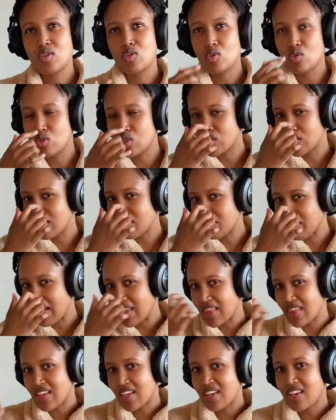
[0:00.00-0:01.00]
Usually
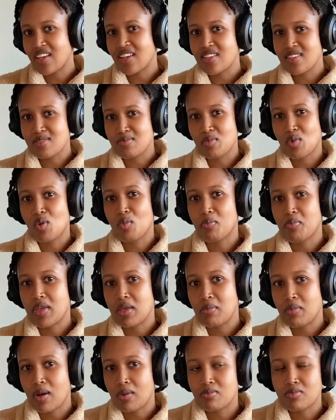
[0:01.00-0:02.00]
my thinking is more
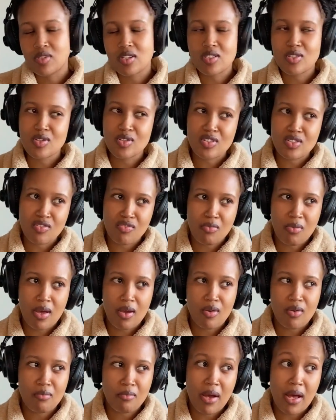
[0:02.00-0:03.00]
bebop just because of
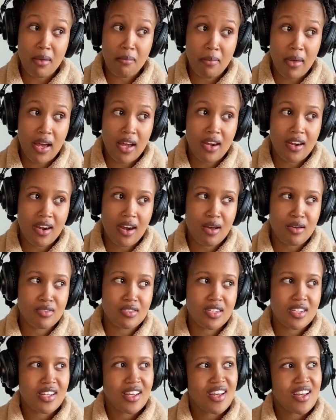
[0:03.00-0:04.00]
my
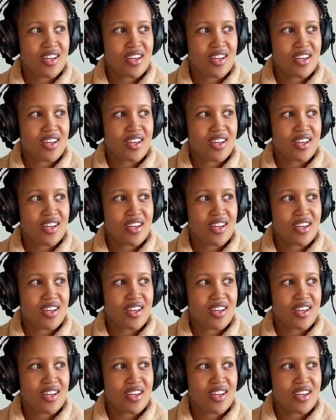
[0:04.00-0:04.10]
background.